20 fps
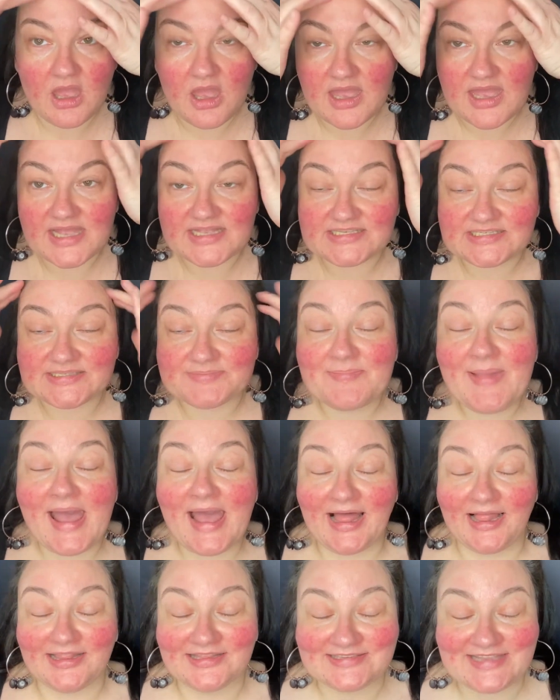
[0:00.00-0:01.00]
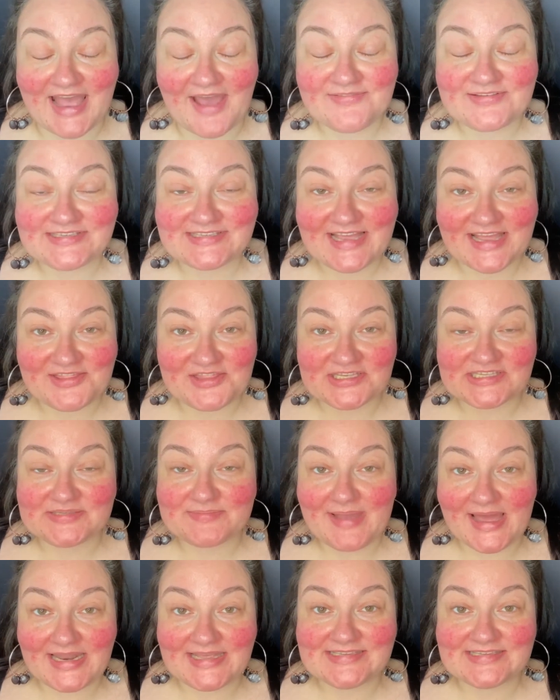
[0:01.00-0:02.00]
It smells, I have to say, the
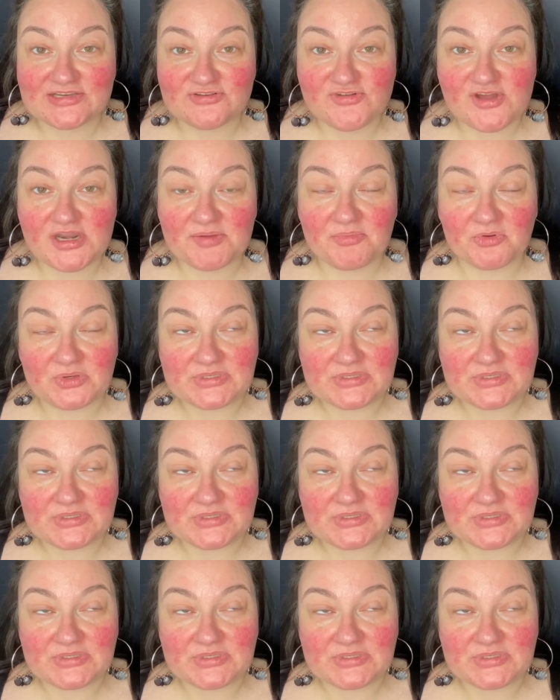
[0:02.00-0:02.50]
smell is incredible.